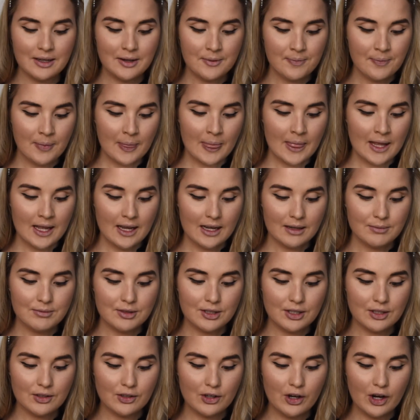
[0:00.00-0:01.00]
I'm
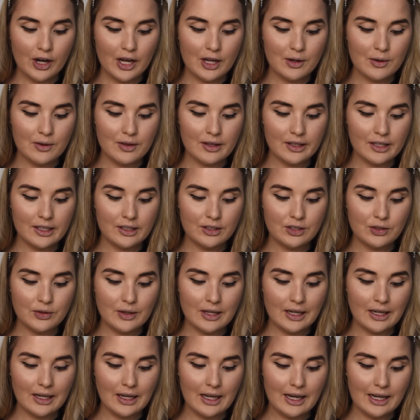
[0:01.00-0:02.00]
just gonna go into
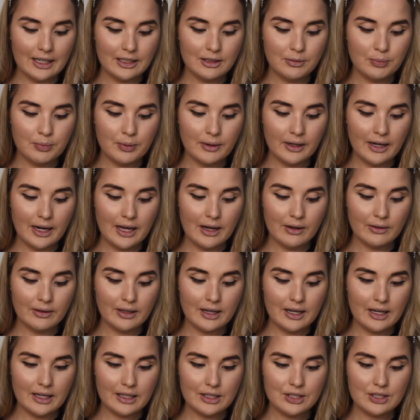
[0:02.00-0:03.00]
a light brown
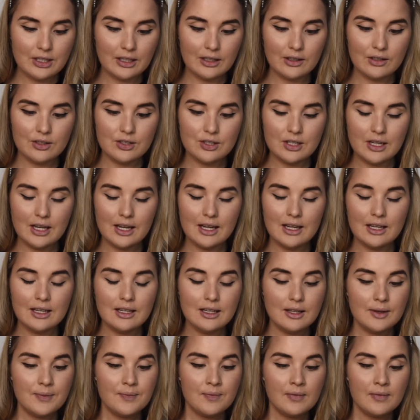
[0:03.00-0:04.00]
eyeshadow shade,